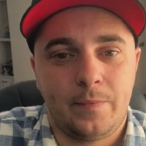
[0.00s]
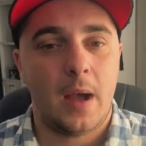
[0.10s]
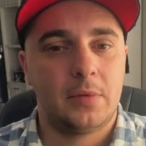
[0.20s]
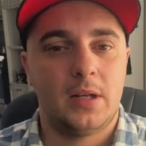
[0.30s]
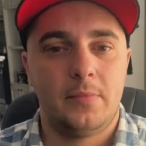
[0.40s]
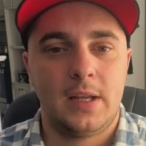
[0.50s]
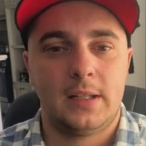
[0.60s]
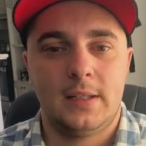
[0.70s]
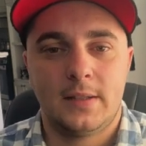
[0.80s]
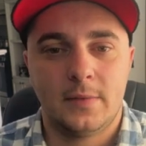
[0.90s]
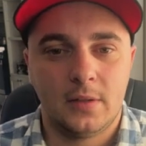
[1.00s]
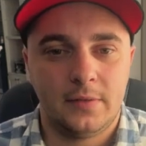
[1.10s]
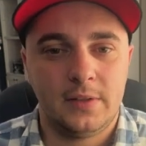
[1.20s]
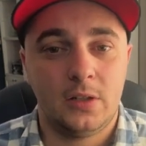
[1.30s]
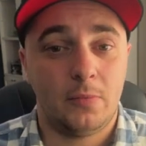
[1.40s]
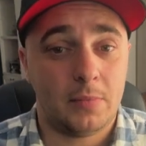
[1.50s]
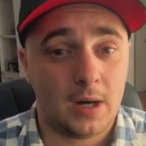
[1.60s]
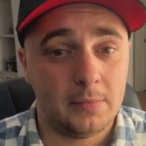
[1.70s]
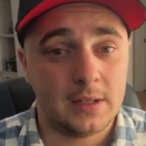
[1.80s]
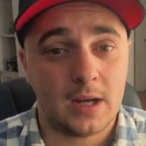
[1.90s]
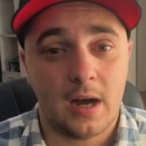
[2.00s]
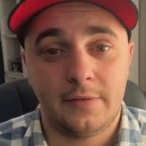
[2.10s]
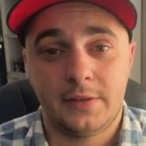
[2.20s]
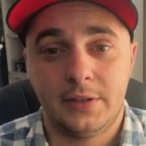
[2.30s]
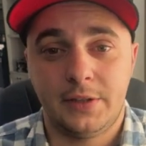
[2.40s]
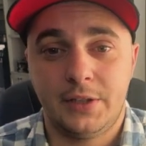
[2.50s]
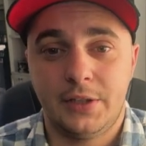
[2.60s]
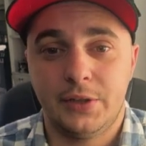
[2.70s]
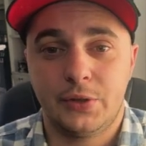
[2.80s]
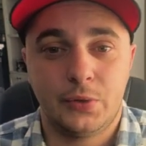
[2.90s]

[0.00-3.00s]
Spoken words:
I'm gonna make this video public after